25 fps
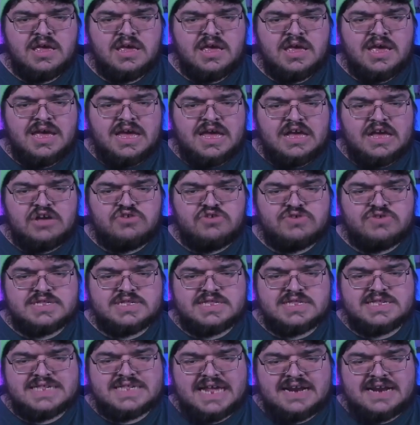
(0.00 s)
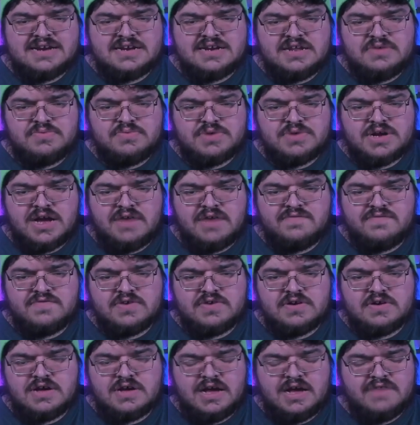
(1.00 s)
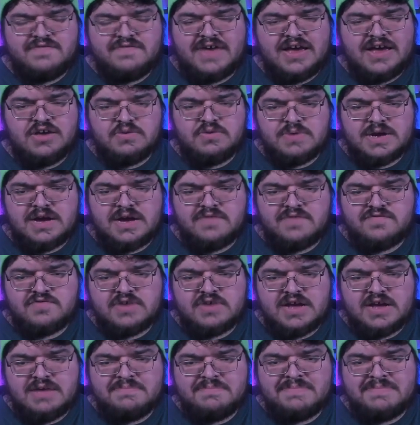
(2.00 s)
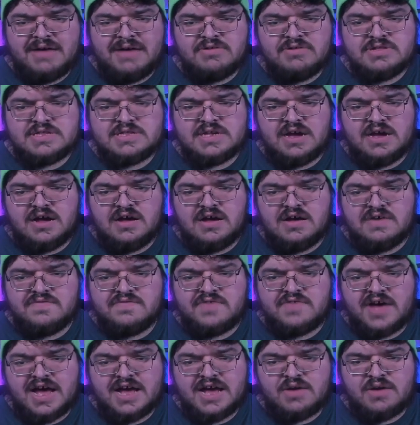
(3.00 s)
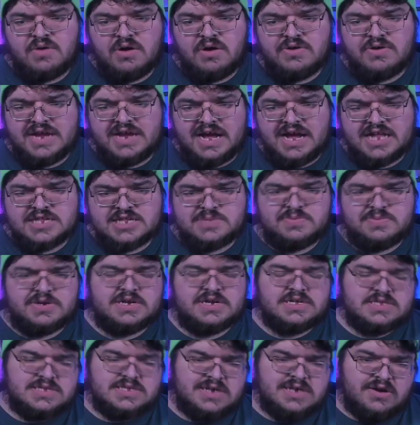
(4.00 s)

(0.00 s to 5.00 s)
Increased the sanity value recovery amount of high quality hot springs.